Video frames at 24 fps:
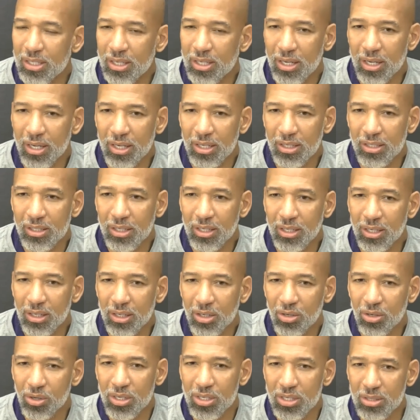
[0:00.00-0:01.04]
And
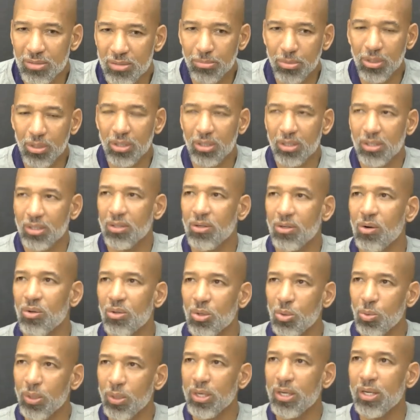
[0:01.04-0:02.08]
Chris and Book on the
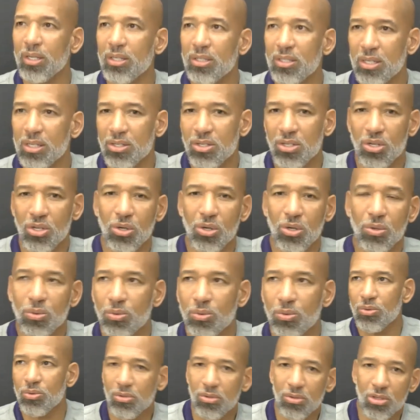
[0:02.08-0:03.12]
wings, they're so
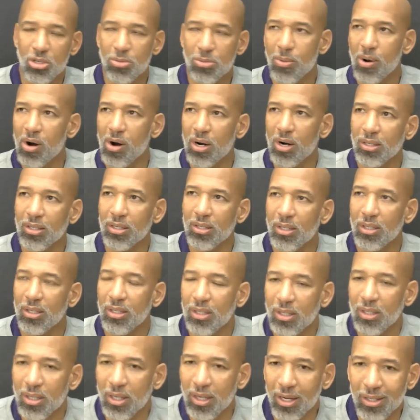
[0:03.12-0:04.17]
smart.
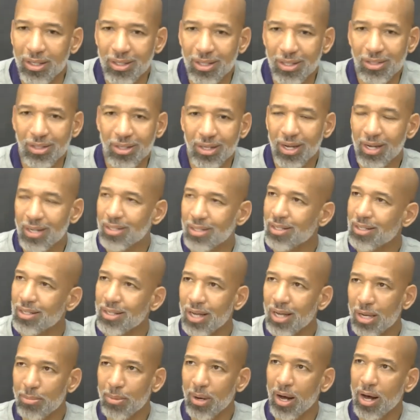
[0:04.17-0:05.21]
And then you got
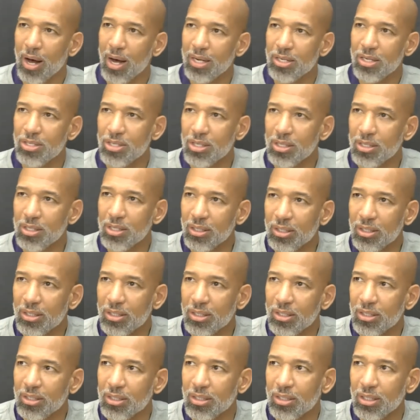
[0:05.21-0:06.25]
DA behind you.
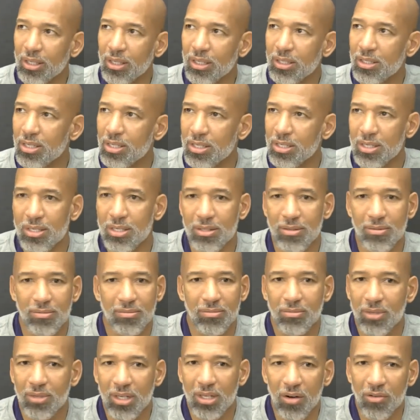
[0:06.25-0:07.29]
He just
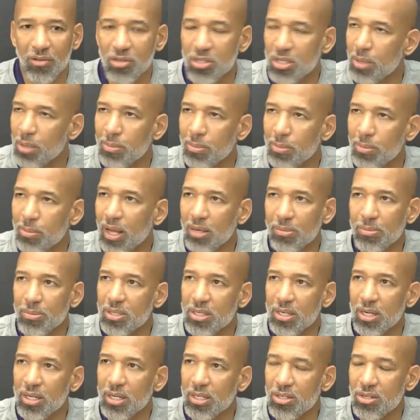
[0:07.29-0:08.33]
covers up a lot of
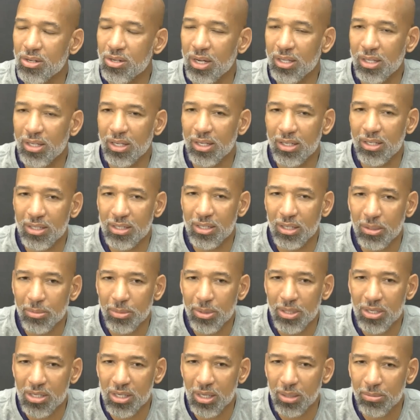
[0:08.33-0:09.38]
mistakes. So I think it's going to
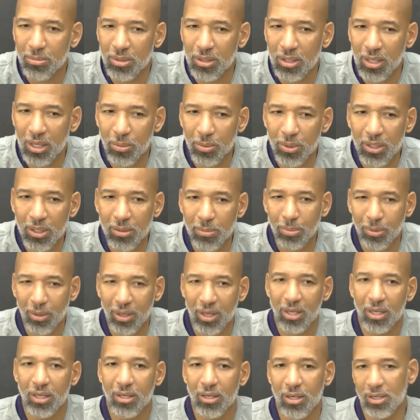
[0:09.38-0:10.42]
be something that we can
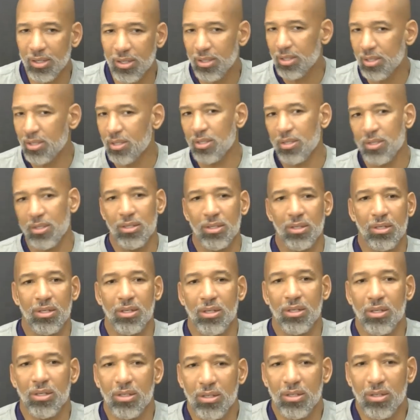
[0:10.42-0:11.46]
play
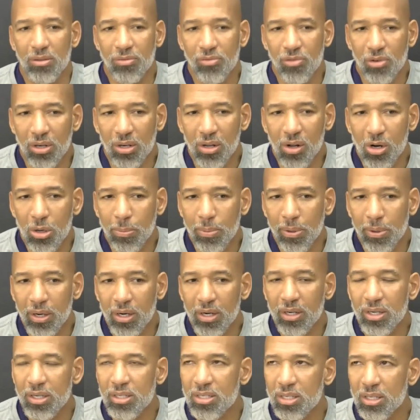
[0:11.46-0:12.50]
for long
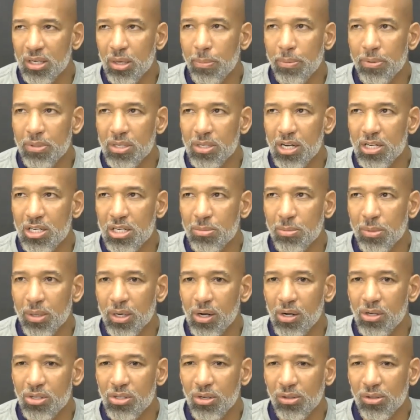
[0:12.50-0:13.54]
periods in a possession, but I
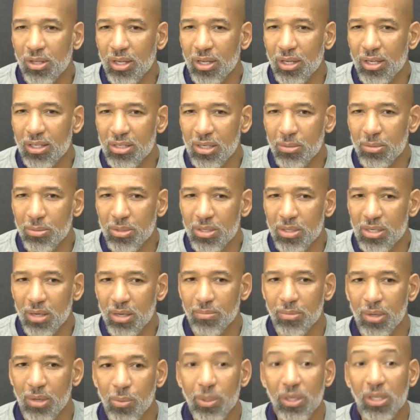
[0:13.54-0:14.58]
also think it's going to be
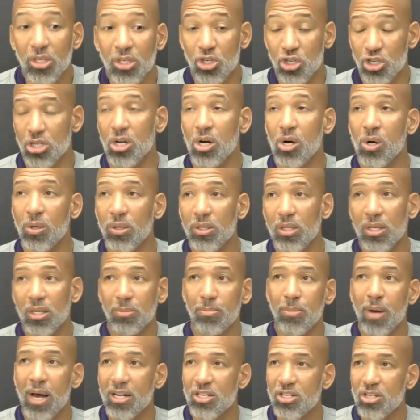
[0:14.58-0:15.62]
something that we can show and then
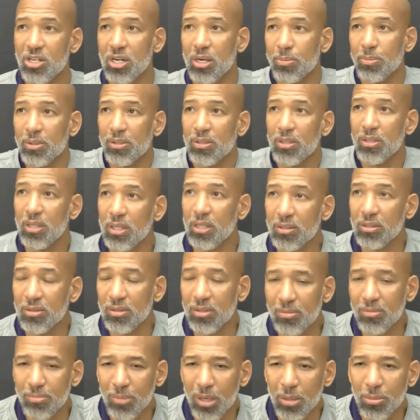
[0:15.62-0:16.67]
match up and
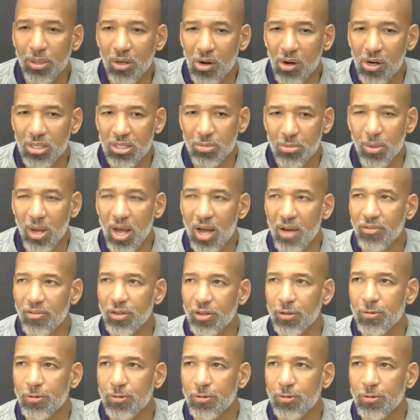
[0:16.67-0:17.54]
maybe cause some havoc.